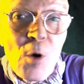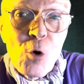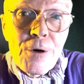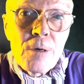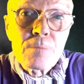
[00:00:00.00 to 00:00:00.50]

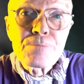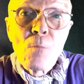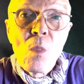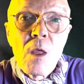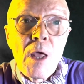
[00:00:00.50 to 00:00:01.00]
owner,
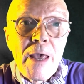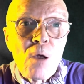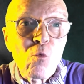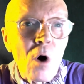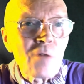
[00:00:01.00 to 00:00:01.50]
a
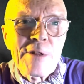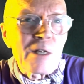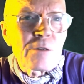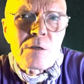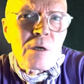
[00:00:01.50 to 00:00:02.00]

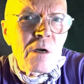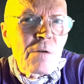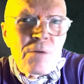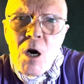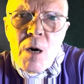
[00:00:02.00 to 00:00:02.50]
walnut
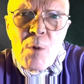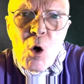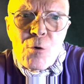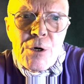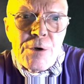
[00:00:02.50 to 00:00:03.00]
farm
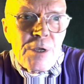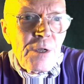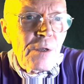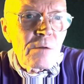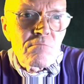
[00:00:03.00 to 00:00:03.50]
owner
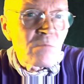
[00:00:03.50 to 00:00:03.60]
in